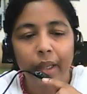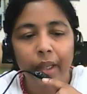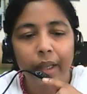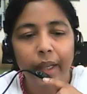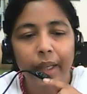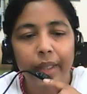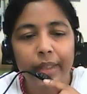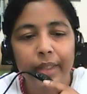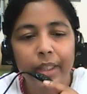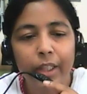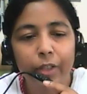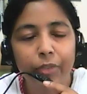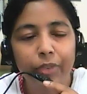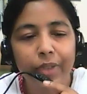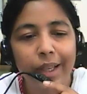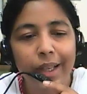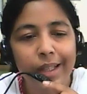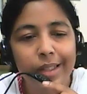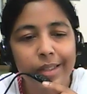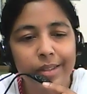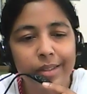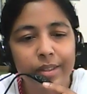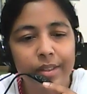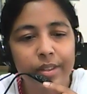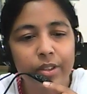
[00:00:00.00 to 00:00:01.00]
and the
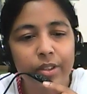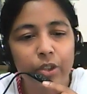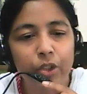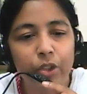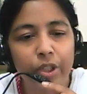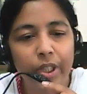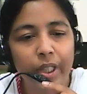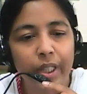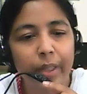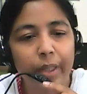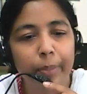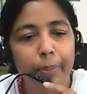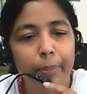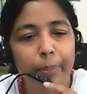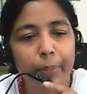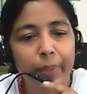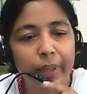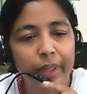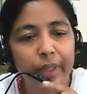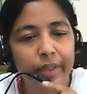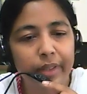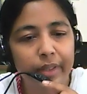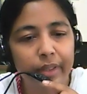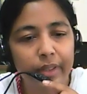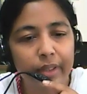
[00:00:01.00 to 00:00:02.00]
flask shape
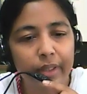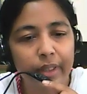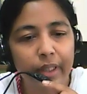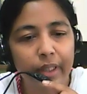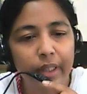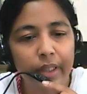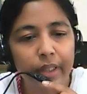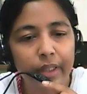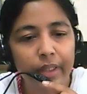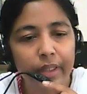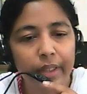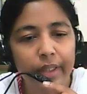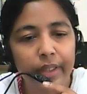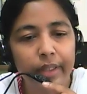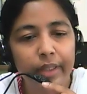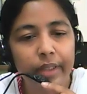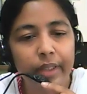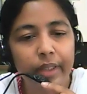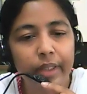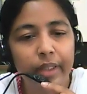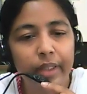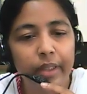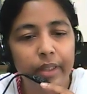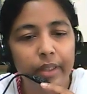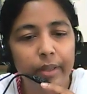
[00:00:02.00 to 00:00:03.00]
in
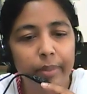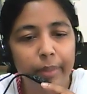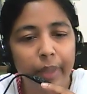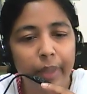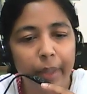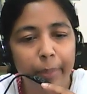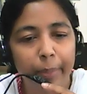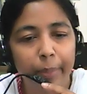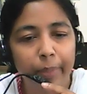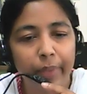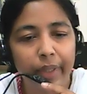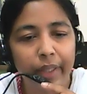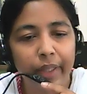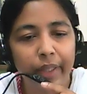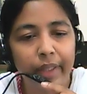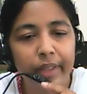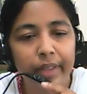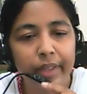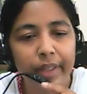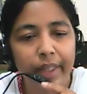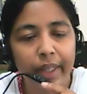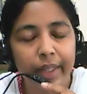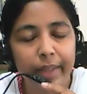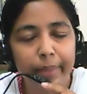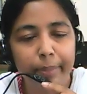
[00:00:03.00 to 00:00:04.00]
the
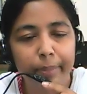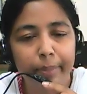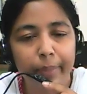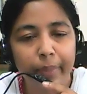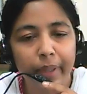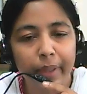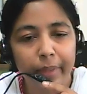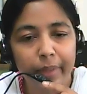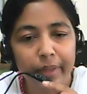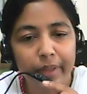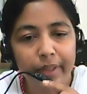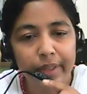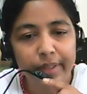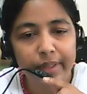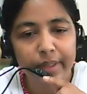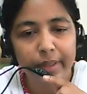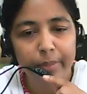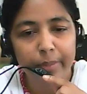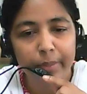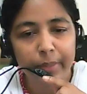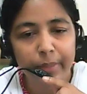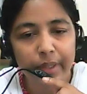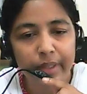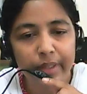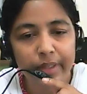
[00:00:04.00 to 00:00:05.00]
membrane that
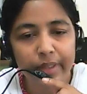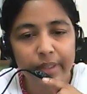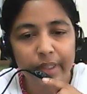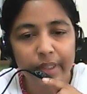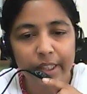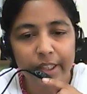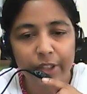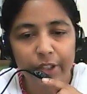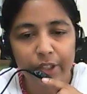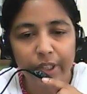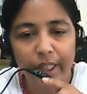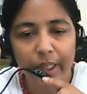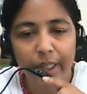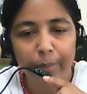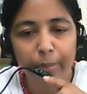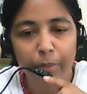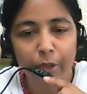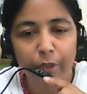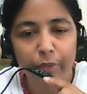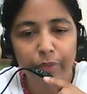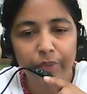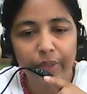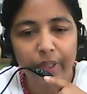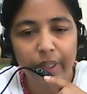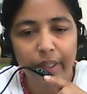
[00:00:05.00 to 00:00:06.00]
resembles the shape
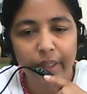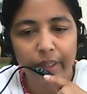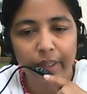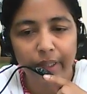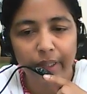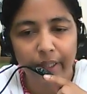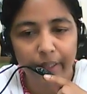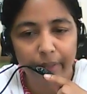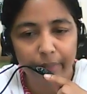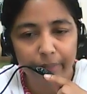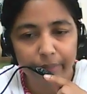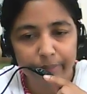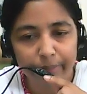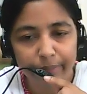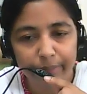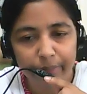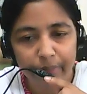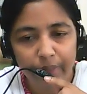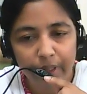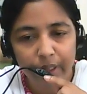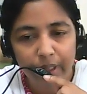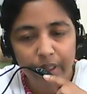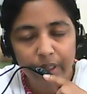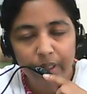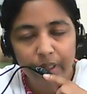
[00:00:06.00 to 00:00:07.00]
of the clay.
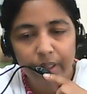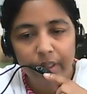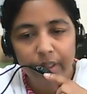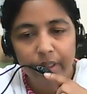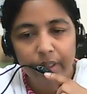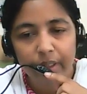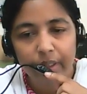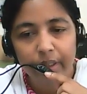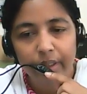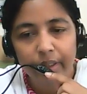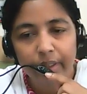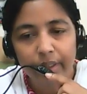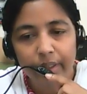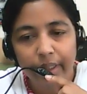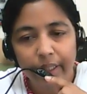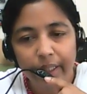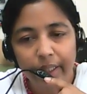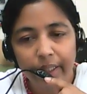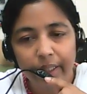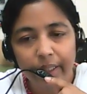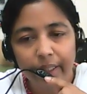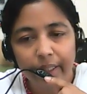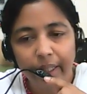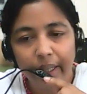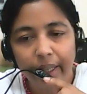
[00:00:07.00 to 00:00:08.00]

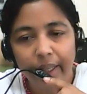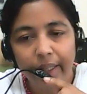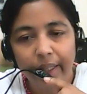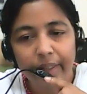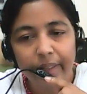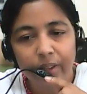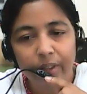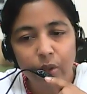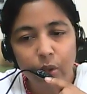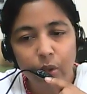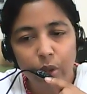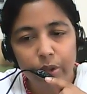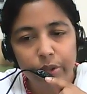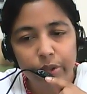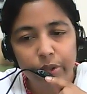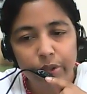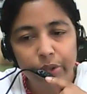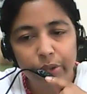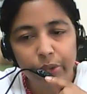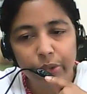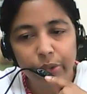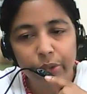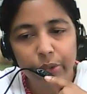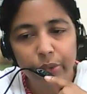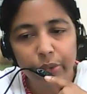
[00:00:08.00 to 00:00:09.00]
They can
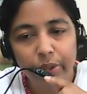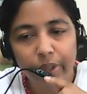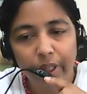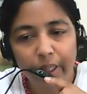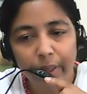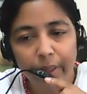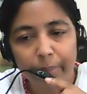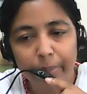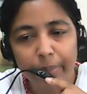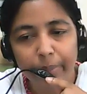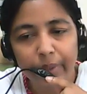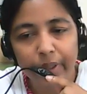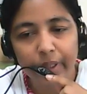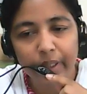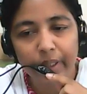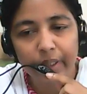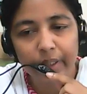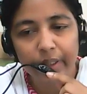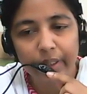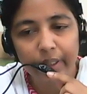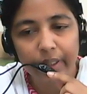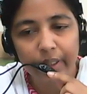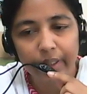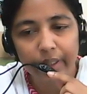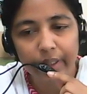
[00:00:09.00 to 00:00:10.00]
constitute up to a
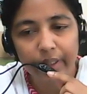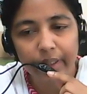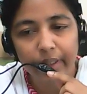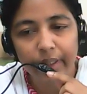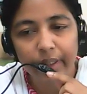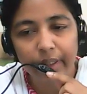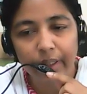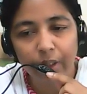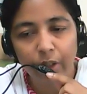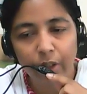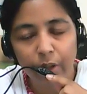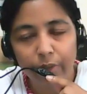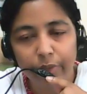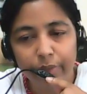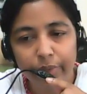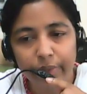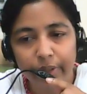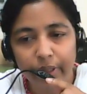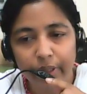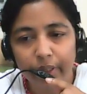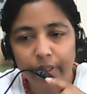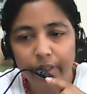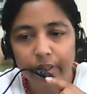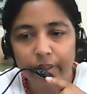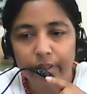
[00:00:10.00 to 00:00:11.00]
third of
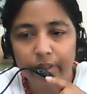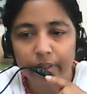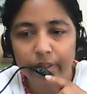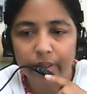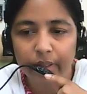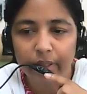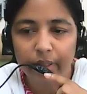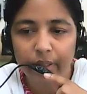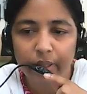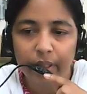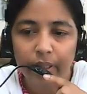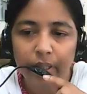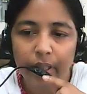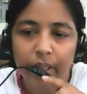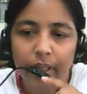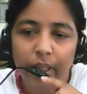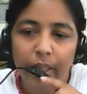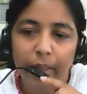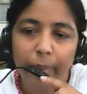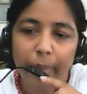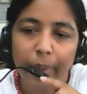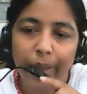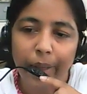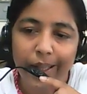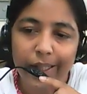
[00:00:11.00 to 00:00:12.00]
the
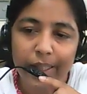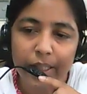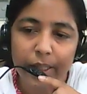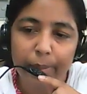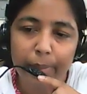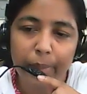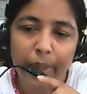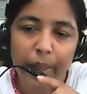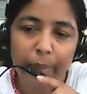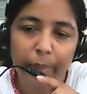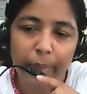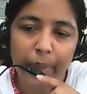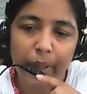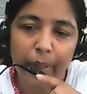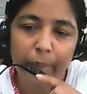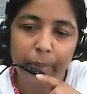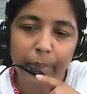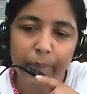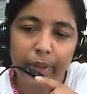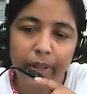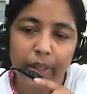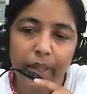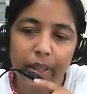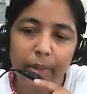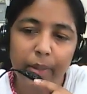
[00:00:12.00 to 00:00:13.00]
plasma
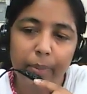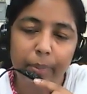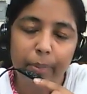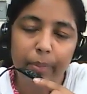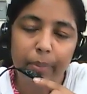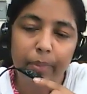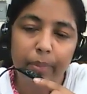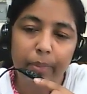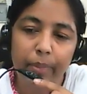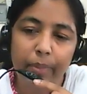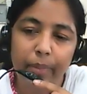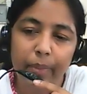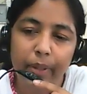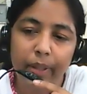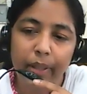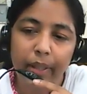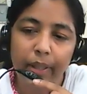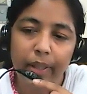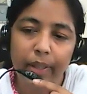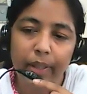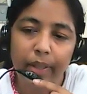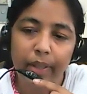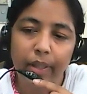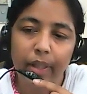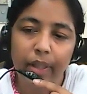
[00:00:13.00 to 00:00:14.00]
membrane
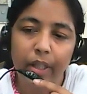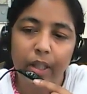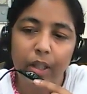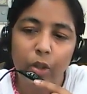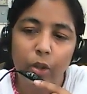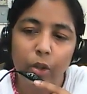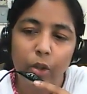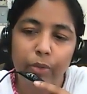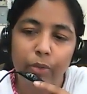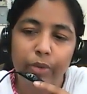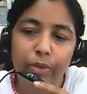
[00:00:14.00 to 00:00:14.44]
area of